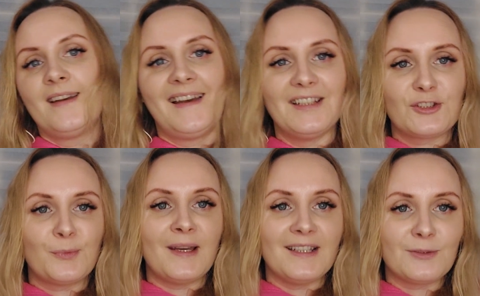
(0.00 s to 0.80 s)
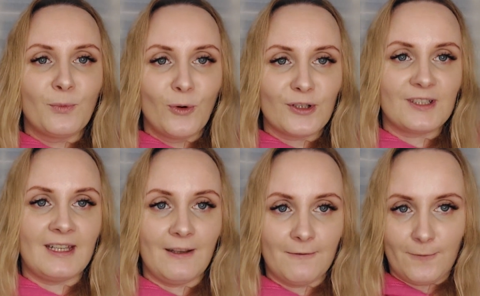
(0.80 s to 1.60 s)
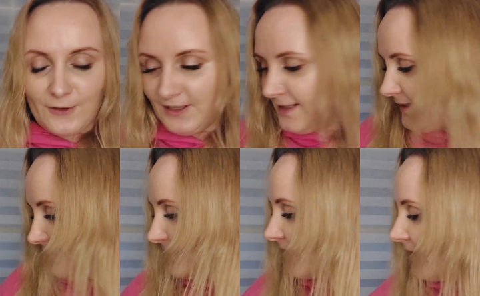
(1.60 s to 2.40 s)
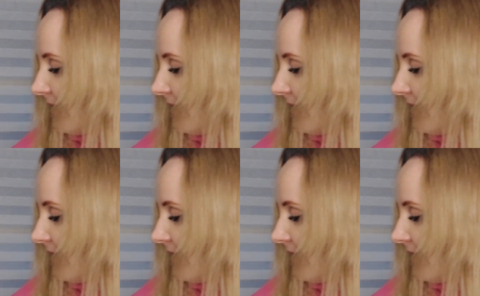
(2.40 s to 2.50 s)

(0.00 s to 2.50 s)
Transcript: handmade board game, for instance.